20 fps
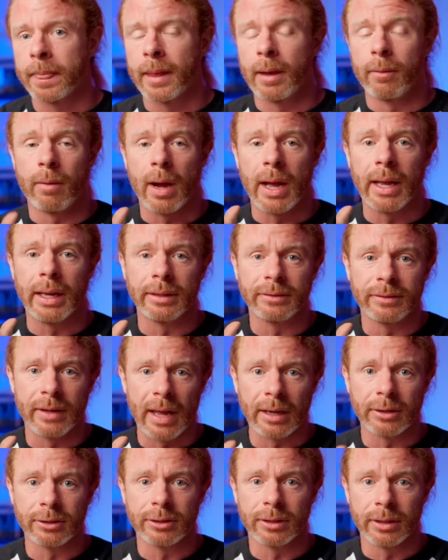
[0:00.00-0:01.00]
why it's
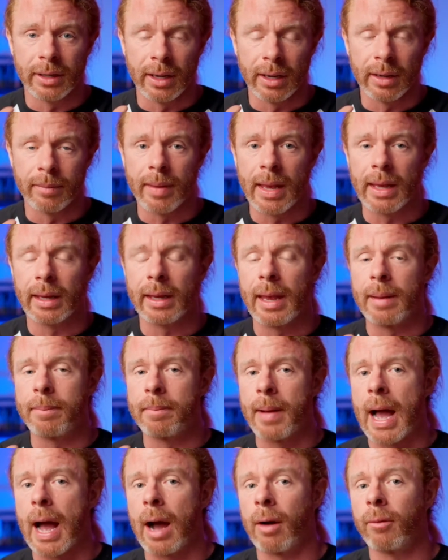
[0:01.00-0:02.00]
actually going to make a
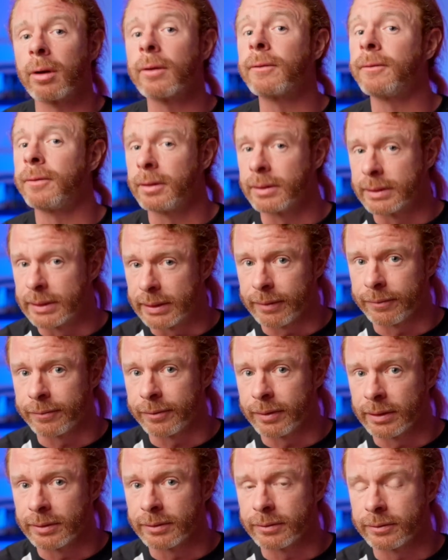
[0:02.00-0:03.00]
powerful
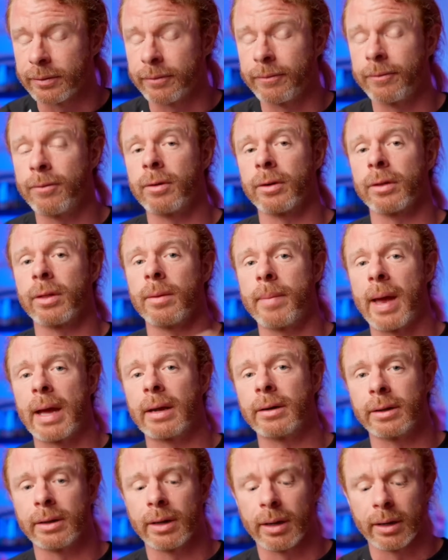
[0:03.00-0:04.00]
difference for the
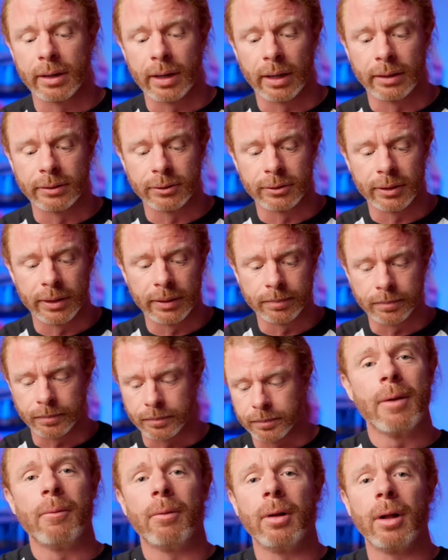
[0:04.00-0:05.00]
better in our country.
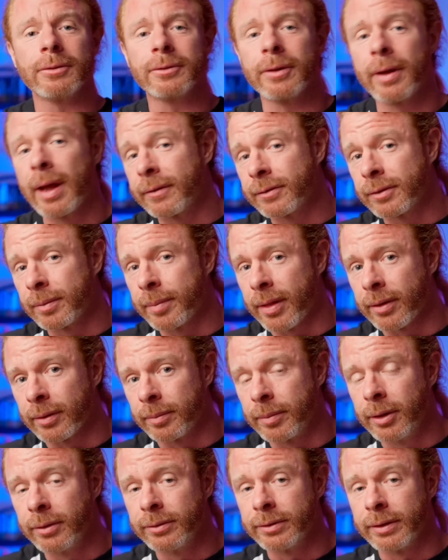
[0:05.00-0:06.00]
We'll also have some other
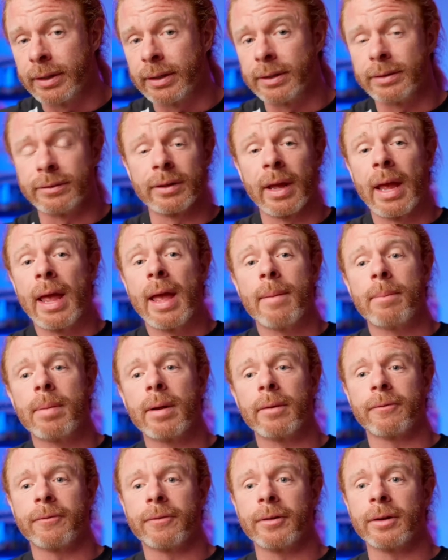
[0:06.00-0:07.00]
musings.
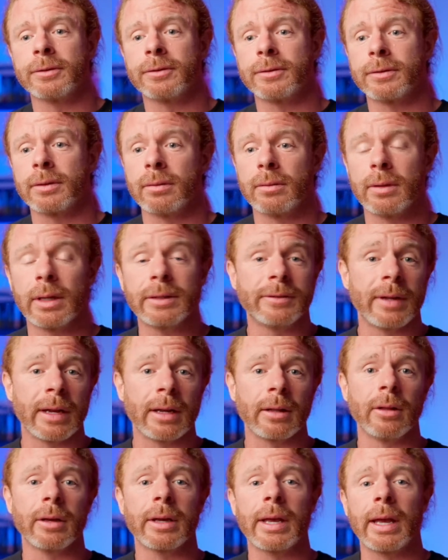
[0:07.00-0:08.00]
But first, let's
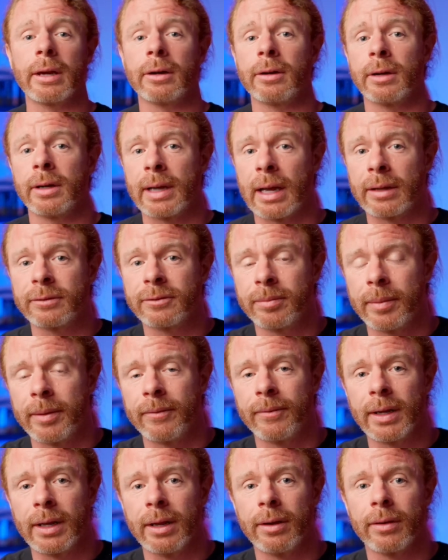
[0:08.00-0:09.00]
take a look at her
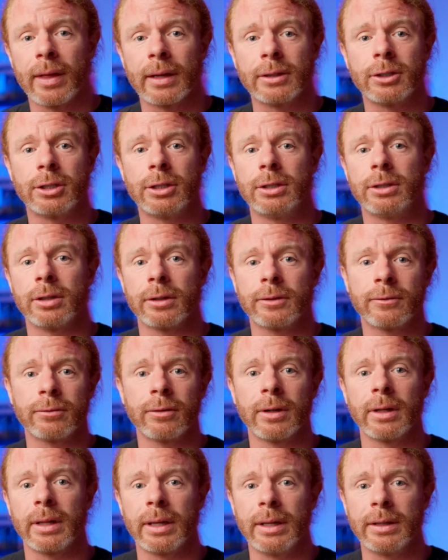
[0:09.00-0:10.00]
announcement video that she just
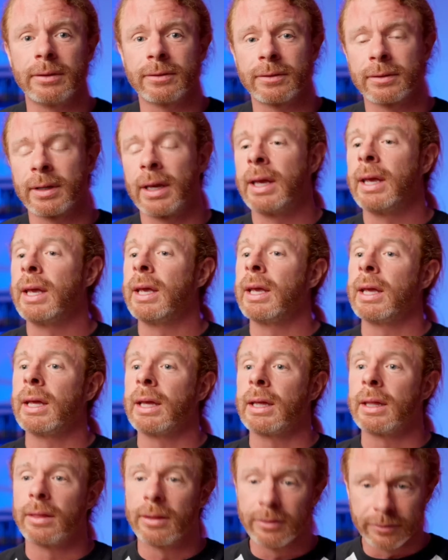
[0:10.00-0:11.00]
released
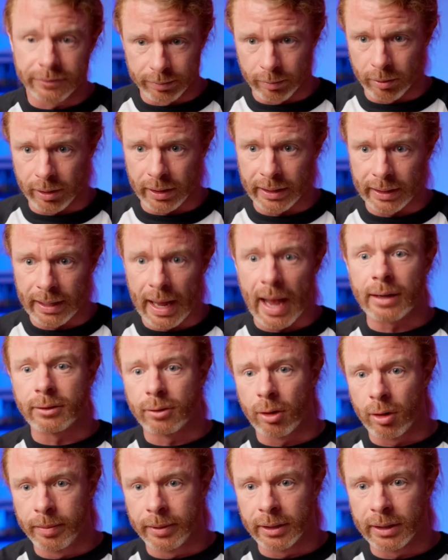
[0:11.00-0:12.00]
this morning,
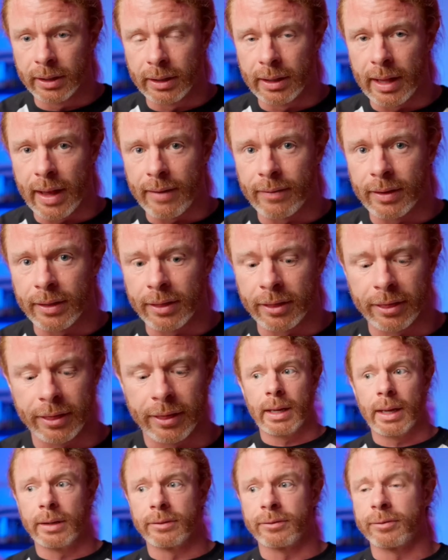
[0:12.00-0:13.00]
October
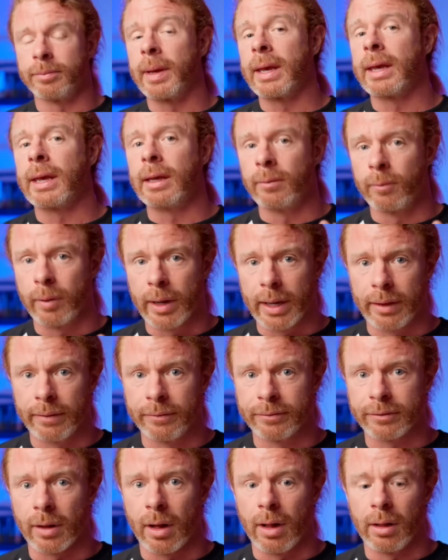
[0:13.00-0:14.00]
11th. It's making
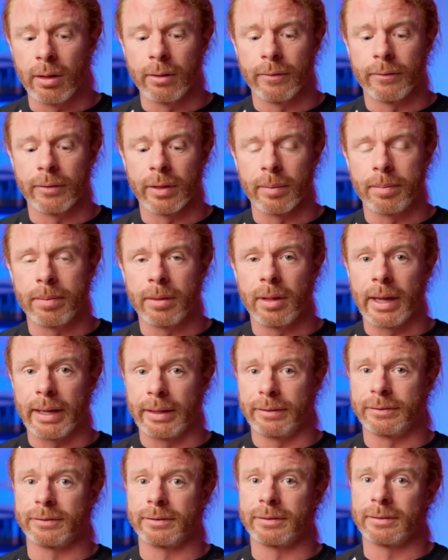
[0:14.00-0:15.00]
waves all over the
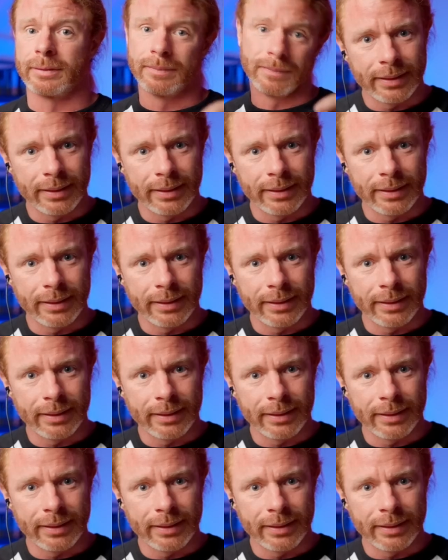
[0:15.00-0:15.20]
place.